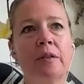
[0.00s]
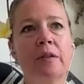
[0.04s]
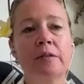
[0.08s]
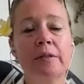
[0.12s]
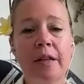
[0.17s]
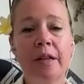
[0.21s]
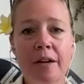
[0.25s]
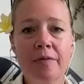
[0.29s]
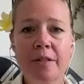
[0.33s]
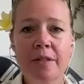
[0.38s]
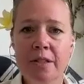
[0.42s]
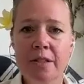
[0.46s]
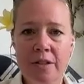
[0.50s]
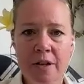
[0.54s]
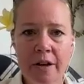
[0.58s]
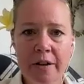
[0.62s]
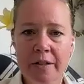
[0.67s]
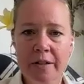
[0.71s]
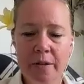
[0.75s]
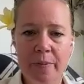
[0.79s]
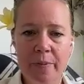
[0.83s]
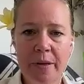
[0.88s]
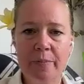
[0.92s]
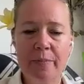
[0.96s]
Love to
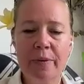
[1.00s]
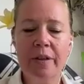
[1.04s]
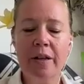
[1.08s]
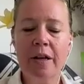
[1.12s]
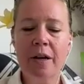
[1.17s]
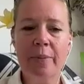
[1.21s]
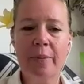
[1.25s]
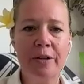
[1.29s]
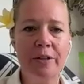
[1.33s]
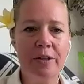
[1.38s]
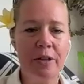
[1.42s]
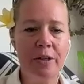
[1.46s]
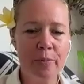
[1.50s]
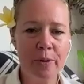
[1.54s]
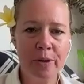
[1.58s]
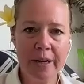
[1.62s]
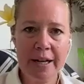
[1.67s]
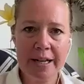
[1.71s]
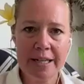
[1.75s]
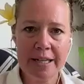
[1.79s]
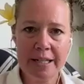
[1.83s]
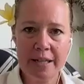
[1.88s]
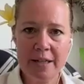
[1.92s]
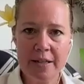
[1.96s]
talk to people about their
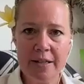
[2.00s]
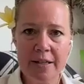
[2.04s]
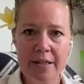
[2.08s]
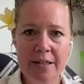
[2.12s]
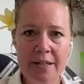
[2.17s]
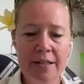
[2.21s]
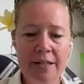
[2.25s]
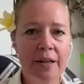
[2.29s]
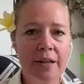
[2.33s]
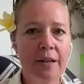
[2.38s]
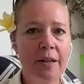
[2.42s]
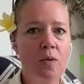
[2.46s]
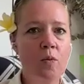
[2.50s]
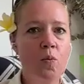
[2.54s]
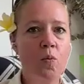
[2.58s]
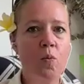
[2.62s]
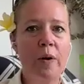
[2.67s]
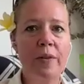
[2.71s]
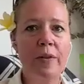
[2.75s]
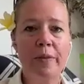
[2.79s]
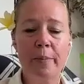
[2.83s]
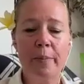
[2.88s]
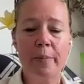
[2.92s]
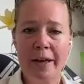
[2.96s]
book ideas,
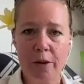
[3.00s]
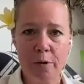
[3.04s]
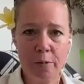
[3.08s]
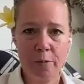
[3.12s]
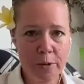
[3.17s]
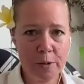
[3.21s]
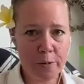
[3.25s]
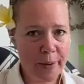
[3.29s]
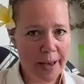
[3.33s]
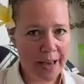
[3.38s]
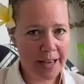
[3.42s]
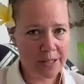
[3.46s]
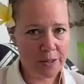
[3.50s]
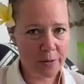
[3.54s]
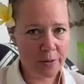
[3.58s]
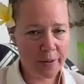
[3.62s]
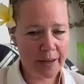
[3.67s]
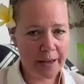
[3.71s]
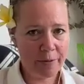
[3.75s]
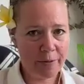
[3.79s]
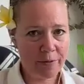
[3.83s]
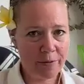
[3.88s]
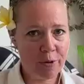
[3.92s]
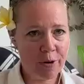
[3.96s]
what the best
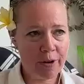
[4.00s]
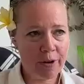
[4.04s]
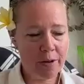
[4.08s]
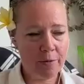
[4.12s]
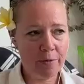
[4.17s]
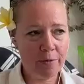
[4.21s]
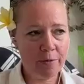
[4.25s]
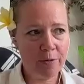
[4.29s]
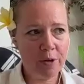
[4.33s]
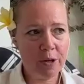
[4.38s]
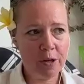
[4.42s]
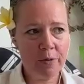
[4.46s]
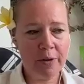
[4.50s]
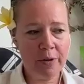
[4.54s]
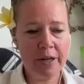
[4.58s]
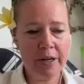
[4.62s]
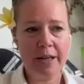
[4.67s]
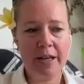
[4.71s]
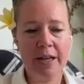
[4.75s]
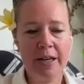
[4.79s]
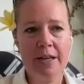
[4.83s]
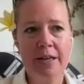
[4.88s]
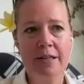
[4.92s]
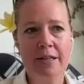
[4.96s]
pathway for them
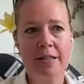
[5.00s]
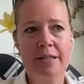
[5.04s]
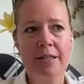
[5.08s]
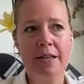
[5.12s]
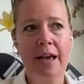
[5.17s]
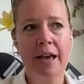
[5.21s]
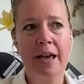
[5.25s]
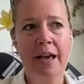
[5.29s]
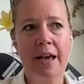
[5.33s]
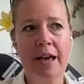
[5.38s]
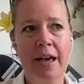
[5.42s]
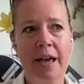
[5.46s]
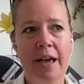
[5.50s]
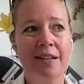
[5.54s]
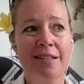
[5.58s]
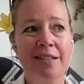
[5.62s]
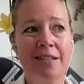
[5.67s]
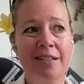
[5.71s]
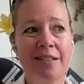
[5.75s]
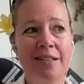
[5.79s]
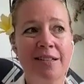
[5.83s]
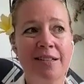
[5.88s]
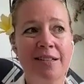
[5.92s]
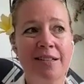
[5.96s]
forward is, and
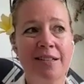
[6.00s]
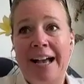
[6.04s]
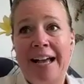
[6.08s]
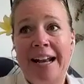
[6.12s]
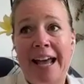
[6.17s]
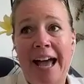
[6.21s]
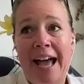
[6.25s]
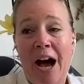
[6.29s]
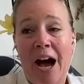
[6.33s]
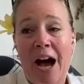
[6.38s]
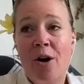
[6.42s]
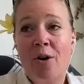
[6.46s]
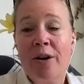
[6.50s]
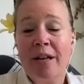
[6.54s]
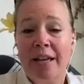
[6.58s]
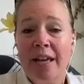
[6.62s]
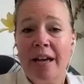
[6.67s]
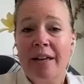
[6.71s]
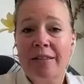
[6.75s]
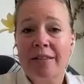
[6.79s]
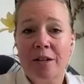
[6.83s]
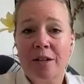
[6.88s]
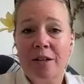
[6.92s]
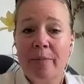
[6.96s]
how to
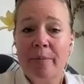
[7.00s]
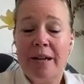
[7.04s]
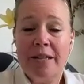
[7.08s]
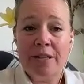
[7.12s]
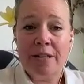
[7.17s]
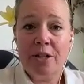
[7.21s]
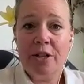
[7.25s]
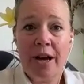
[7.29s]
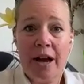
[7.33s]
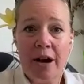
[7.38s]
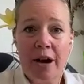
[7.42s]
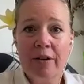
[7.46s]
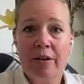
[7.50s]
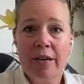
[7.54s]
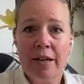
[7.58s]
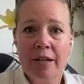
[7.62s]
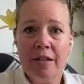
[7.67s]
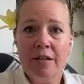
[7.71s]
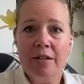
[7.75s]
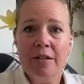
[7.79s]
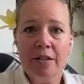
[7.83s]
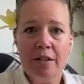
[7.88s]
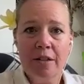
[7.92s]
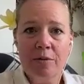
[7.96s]
get their message out
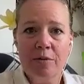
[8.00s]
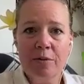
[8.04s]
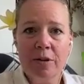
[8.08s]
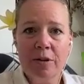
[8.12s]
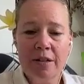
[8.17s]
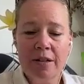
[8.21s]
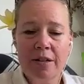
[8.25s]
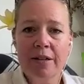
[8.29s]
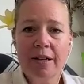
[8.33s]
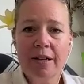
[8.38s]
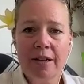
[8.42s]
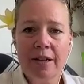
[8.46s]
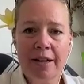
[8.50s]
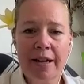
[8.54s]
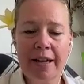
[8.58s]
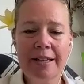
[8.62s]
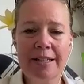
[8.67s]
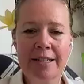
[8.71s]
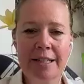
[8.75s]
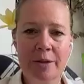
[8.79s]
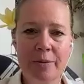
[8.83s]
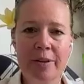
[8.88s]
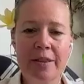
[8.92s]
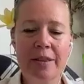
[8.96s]
into the world,
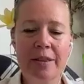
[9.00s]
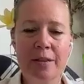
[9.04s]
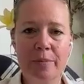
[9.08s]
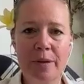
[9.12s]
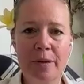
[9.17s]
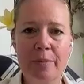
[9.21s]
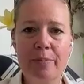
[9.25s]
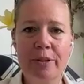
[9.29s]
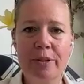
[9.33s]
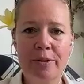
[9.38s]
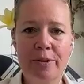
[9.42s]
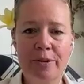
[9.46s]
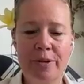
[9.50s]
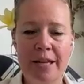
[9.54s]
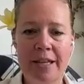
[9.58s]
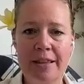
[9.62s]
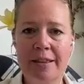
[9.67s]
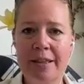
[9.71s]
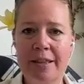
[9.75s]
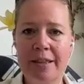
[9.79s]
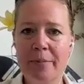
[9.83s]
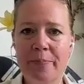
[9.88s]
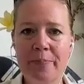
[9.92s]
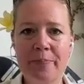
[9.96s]
connecting with the people who
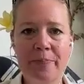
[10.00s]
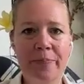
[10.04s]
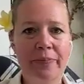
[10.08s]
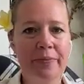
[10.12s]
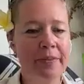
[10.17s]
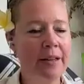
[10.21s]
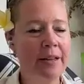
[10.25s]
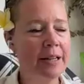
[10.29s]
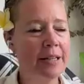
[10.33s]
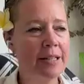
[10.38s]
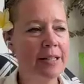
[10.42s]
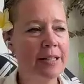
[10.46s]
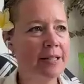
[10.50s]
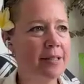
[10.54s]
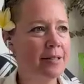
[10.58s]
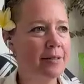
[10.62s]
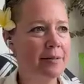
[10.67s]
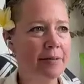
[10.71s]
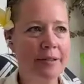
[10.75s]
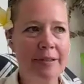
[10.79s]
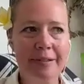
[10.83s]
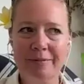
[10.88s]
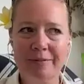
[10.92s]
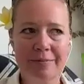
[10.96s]
need them.
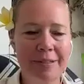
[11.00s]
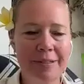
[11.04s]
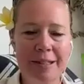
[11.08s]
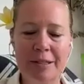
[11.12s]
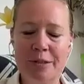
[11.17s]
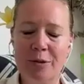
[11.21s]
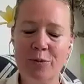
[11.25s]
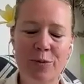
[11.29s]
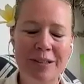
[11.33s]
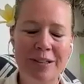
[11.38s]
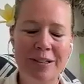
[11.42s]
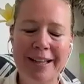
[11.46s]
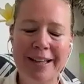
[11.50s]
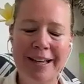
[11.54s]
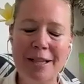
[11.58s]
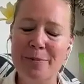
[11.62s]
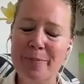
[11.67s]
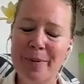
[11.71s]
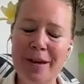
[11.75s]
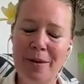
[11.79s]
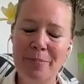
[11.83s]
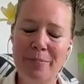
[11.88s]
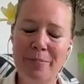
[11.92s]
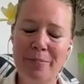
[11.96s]
It's what
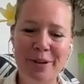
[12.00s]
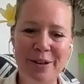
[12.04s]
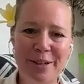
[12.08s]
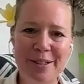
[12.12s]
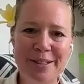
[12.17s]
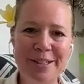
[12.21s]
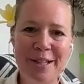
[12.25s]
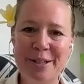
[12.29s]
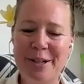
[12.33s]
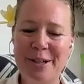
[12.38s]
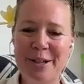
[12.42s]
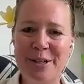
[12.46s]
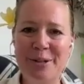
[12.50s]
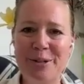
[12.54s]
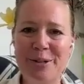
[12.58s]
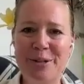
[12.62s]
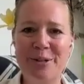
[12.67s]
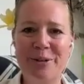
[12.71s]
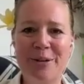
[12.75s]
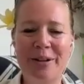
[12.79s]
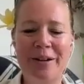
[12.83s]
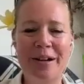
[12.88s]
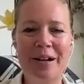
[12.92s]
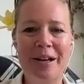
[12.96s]
lights me up all day long.
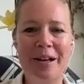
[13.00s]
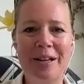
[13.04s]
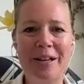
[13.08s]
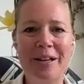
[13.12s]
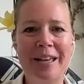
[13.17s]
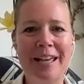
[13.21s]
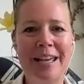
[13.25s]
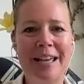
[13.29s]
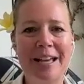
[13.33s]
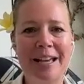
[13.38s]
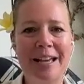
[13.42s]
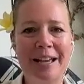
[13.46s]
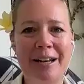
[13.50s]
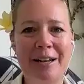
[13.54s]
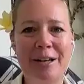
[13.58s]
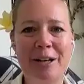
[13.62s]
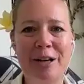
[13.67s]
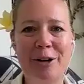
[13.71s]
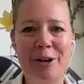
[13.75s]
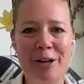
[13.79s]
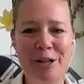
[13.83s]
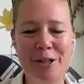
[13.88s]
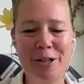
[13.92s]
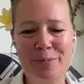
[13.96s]
So I
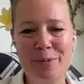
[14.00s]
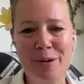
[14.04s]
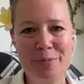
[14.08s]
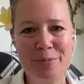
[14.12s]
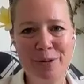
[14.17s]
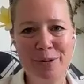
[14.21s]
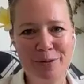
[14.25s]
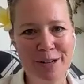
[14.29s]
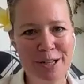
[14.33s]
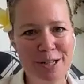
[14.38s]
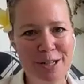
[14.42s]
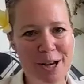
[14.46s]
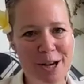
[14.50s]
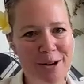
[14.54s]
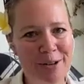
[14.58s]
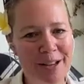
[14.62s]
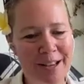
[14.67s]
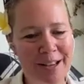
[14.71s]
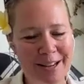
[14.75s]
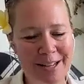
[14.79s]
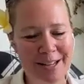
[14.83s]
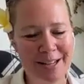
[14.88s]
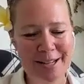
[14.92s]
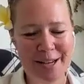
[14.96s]
encourage people to reach
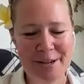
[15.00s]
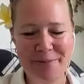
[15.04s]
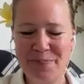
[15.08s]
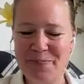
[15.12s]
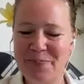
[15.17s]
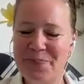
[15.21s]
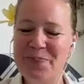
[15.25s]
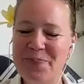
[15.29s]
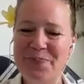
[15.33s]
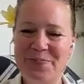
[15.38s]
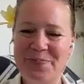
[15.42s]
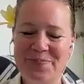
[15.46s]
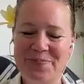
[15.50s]
out anytime.